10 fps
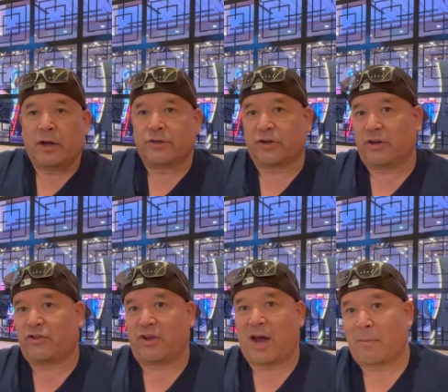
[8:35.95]
it's a good
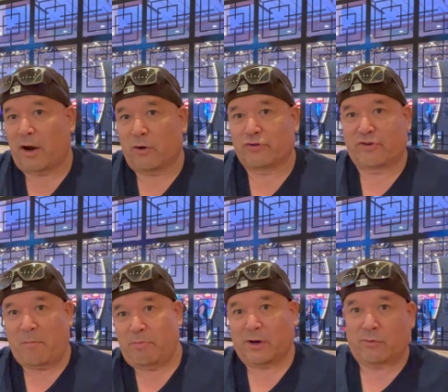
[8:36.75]
thing I'm on
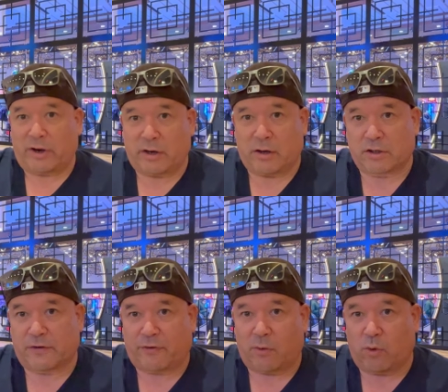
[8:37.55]
Ozempic right now, because
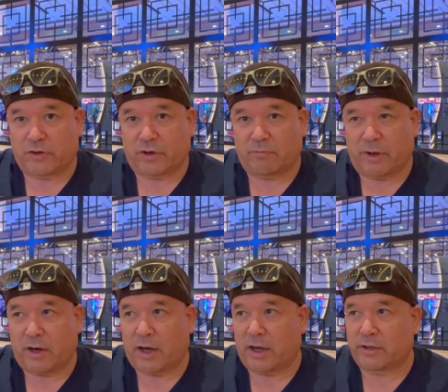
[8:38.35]
if I wasn't, man,
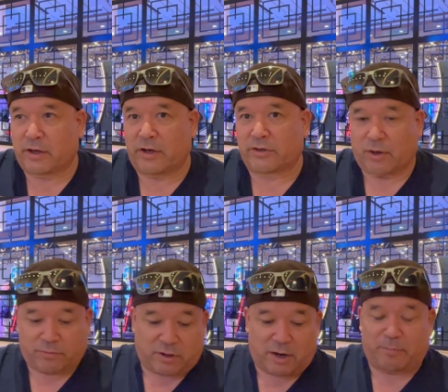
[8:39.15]
I gotta tell you
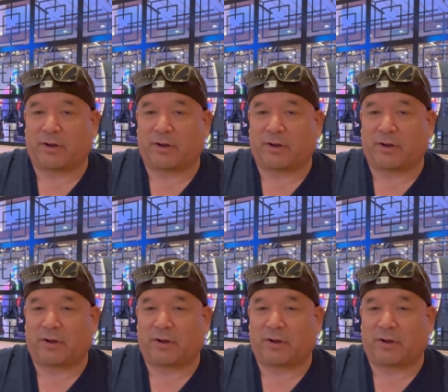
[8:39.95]
something. I'd be